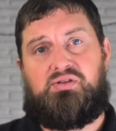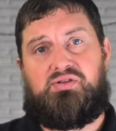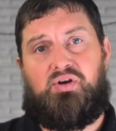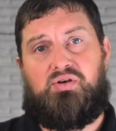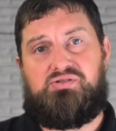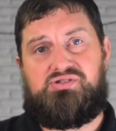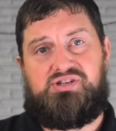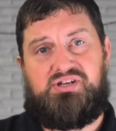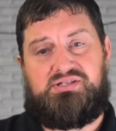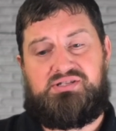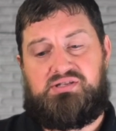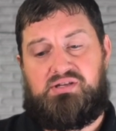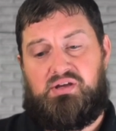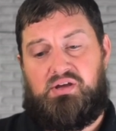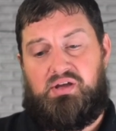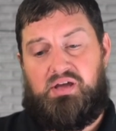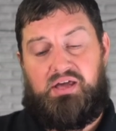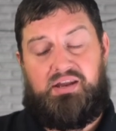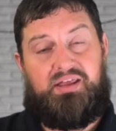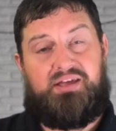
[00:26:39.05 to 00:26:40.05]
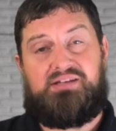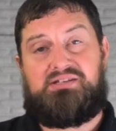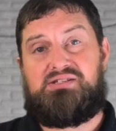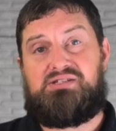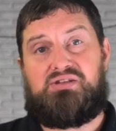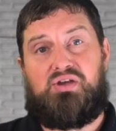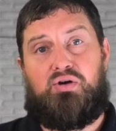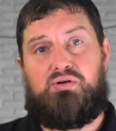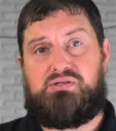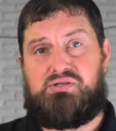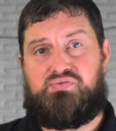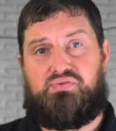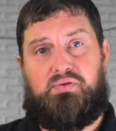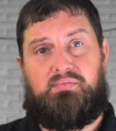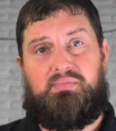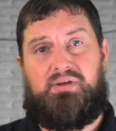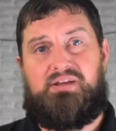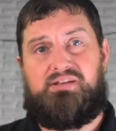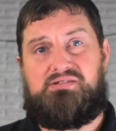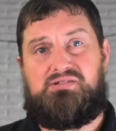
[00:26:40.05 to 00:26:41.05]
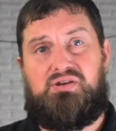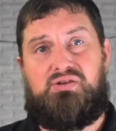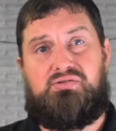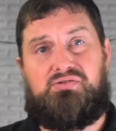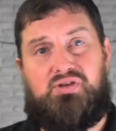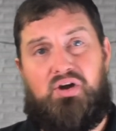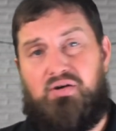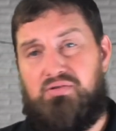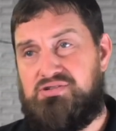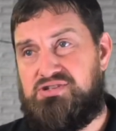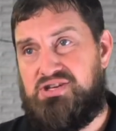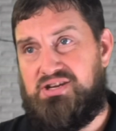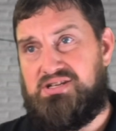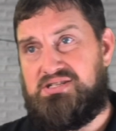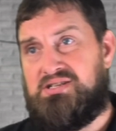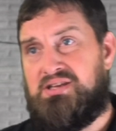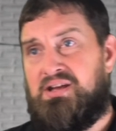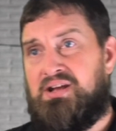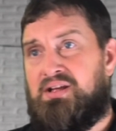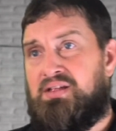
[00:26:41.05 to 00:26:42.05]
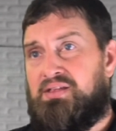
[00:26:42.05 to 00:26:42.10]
Don't just, and this goes for me too, don't just